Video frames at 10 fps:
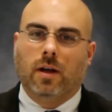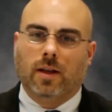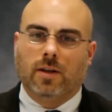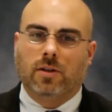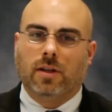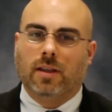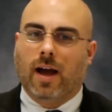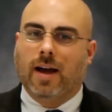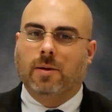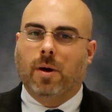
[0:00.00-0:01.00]
allegedly
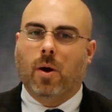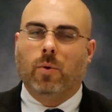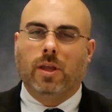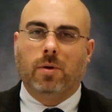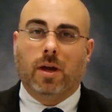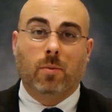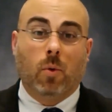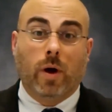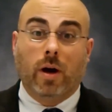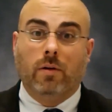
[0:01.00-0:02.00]
lied about when they became
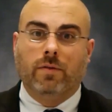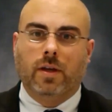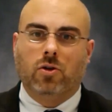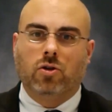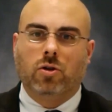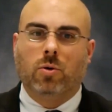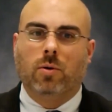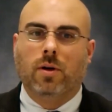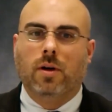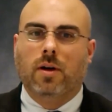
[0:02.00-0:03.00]
aware of the
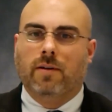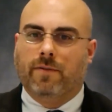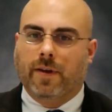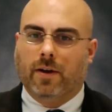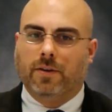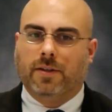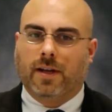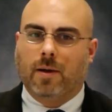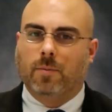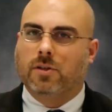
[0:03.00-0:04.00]
issue, failed to
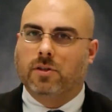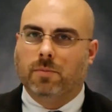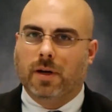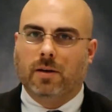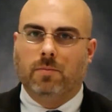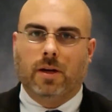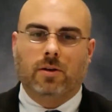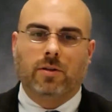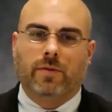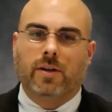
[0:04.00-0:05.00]
timely submit
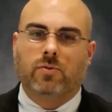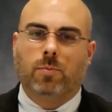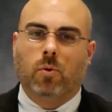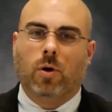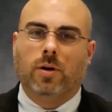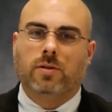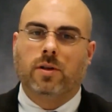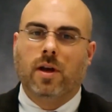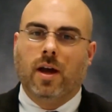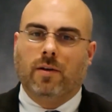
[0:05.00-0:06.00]
medical device
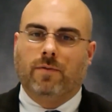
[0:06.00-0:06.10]
reports